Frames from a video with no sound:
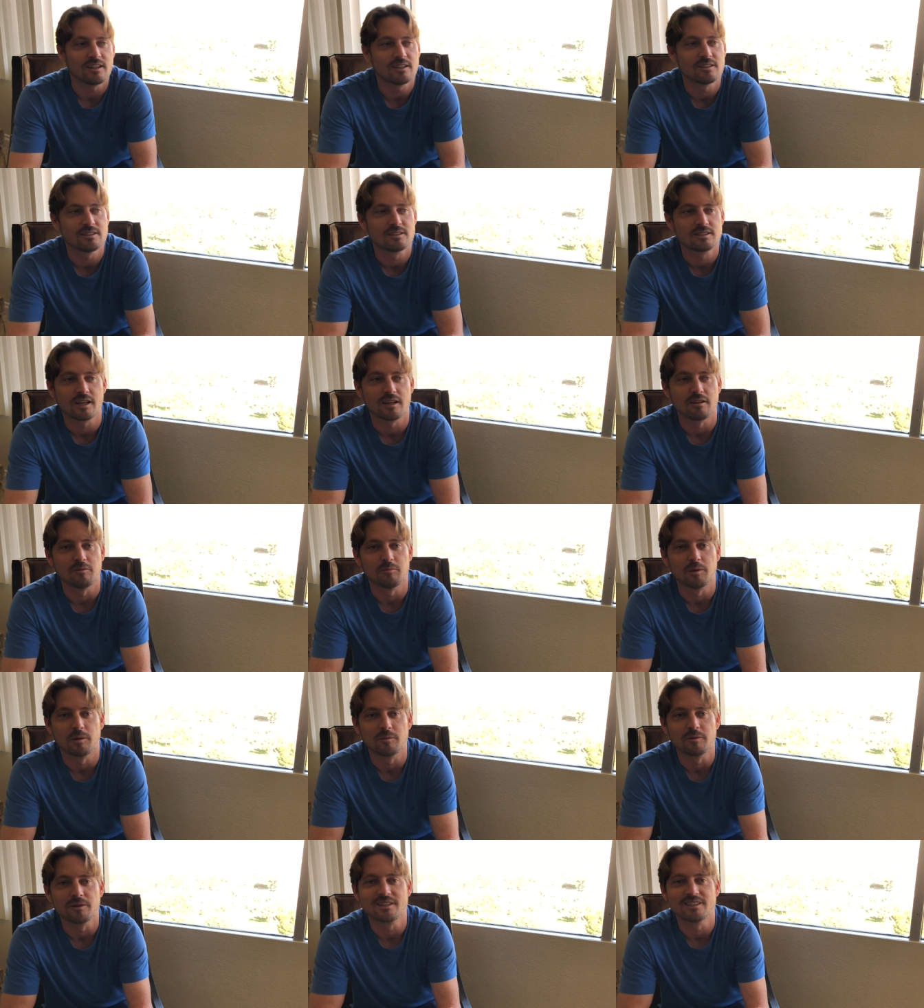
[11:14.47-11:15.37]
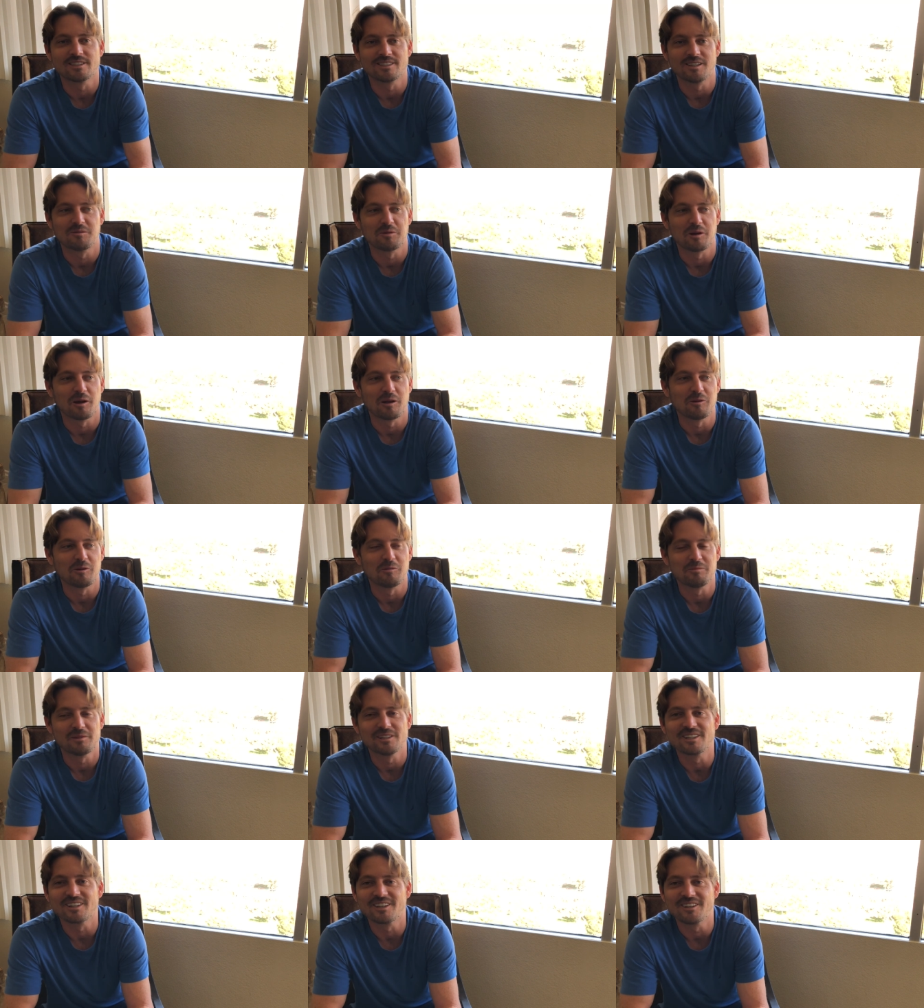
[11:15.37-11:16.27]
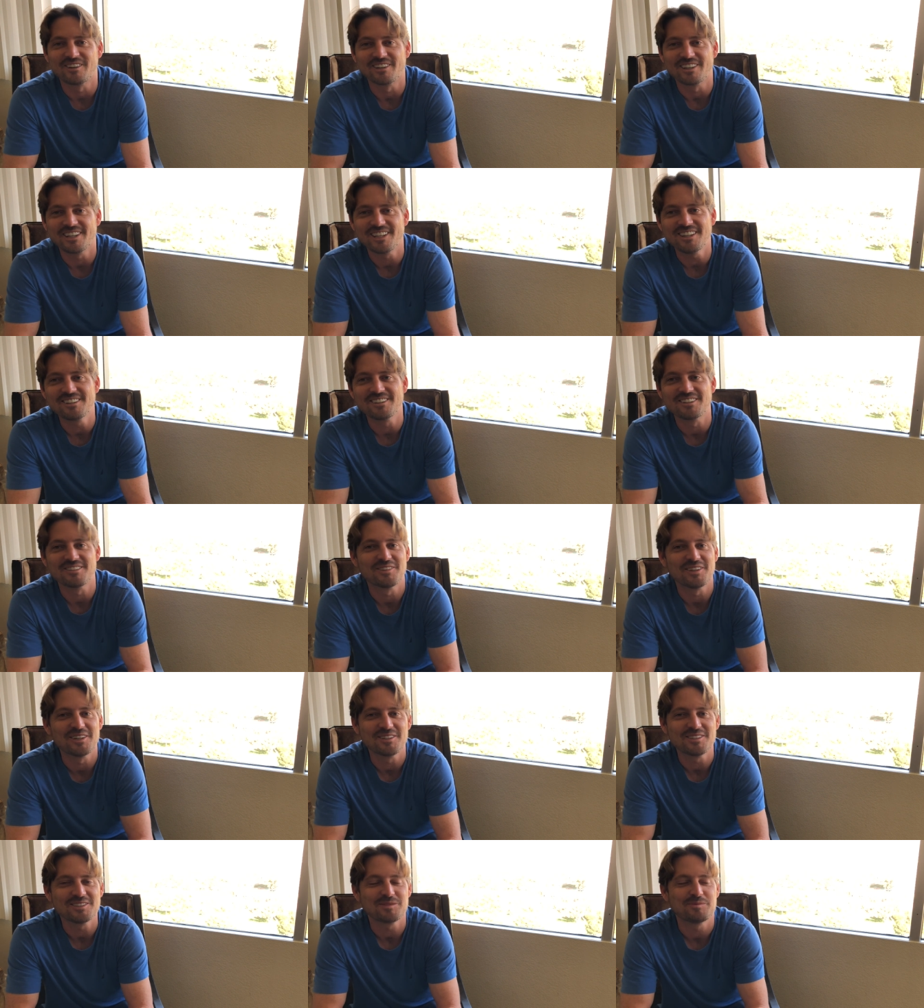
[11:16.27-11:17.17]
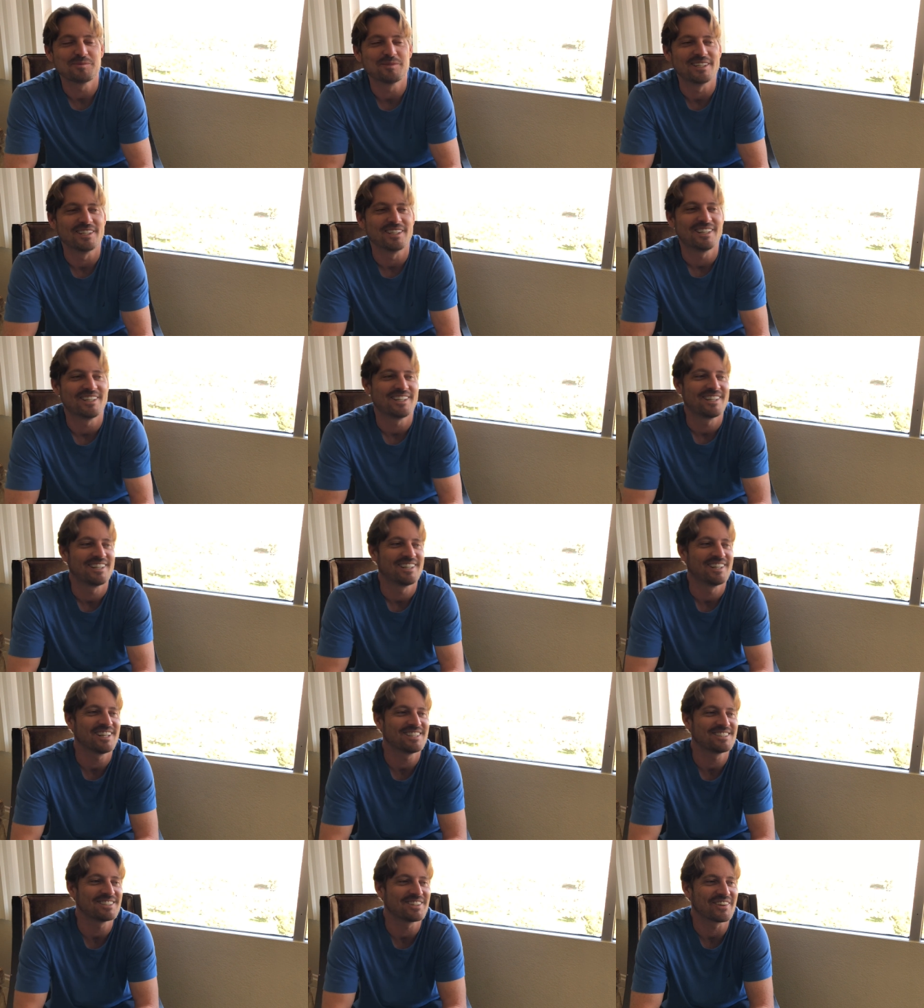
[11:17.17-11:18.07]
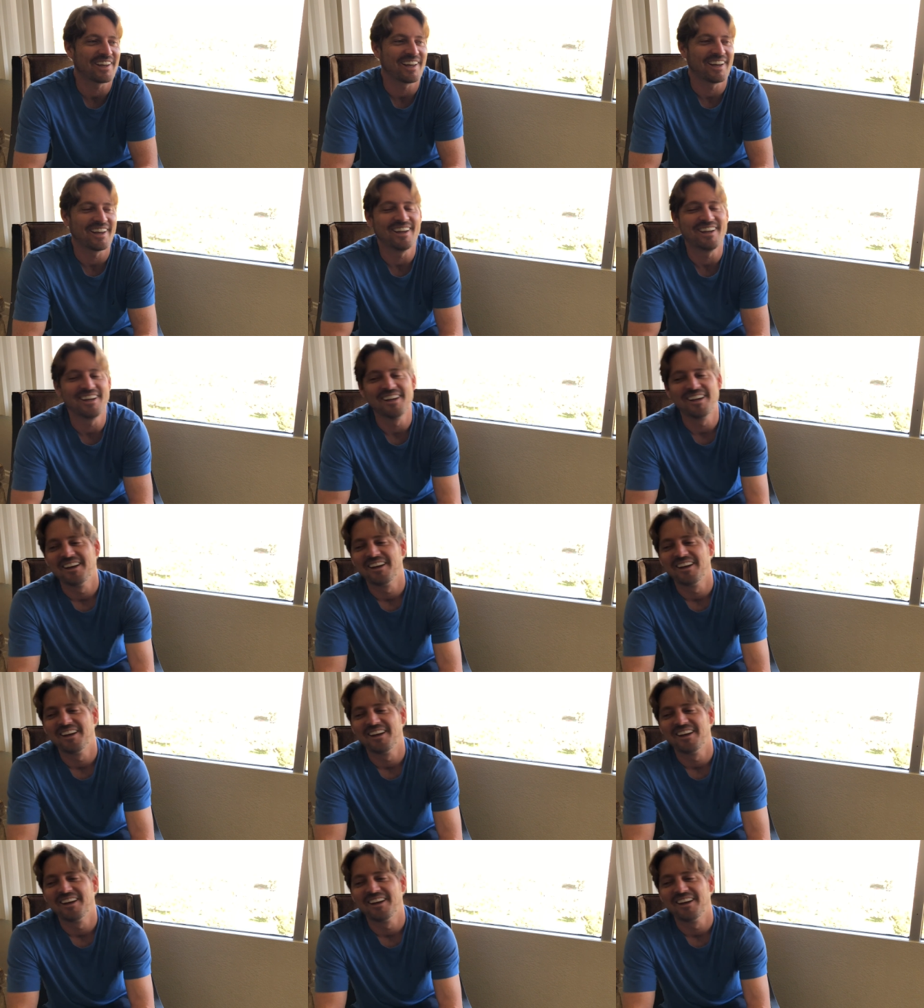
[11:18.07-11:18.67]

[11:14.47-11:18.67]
It's kind of a bummer because I probably won't be able to go on either of those, but that's okay.